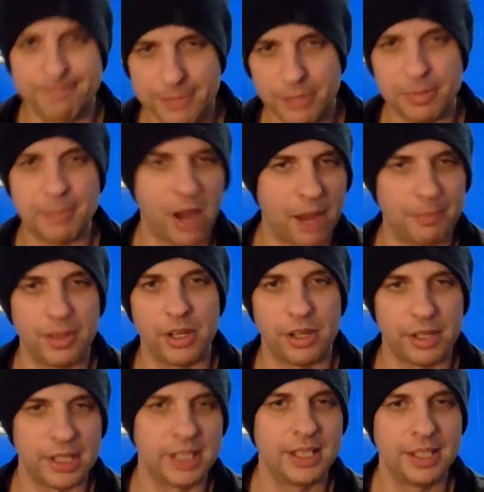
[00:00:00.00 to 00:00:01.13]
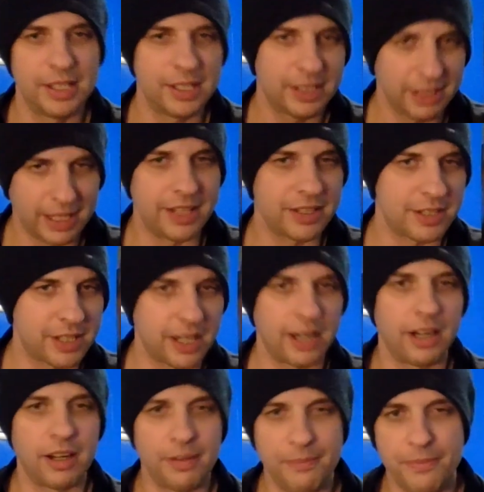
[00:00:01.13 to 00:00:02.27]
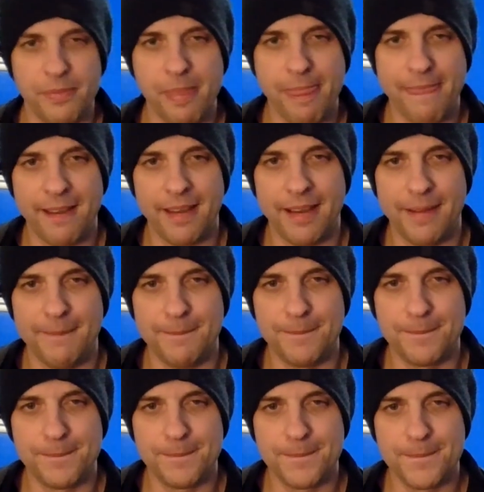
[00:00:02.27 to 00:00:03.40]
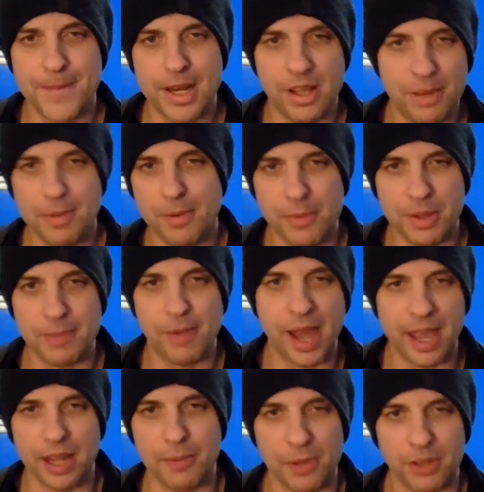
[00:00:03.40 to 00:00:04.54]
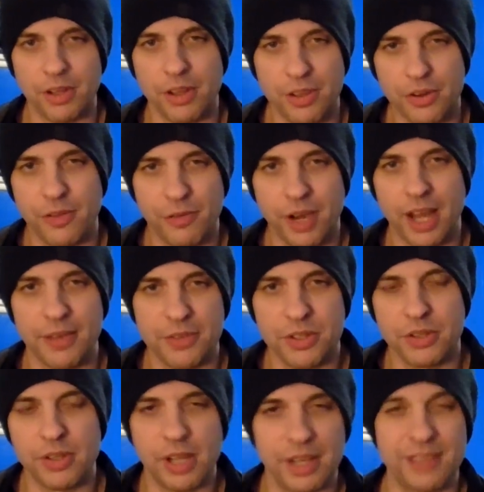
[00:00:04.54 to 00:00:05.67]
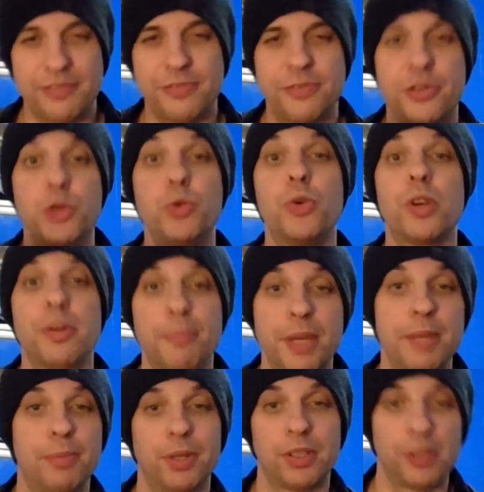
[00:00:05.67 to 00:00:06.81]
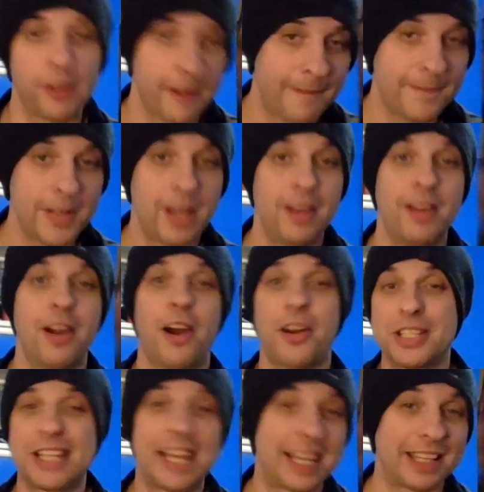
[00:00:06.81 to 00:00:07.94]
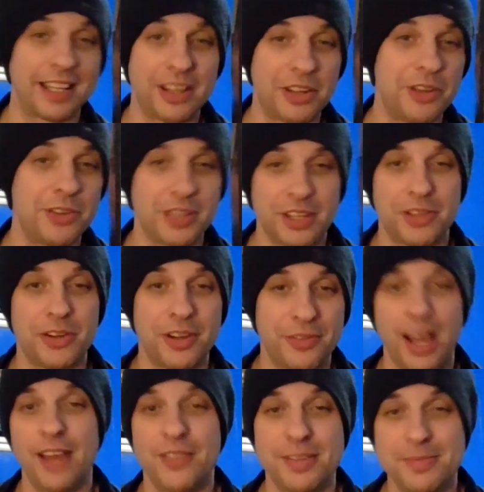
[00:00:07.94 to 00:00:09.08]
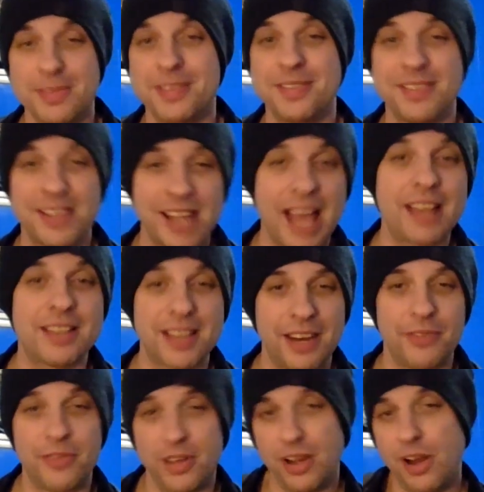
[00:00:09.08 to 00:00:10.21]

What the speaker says: It'll be popular lens there. But a lot of people are really bragging about the 35. So fewer people are saying that they're using 35, and that's kind of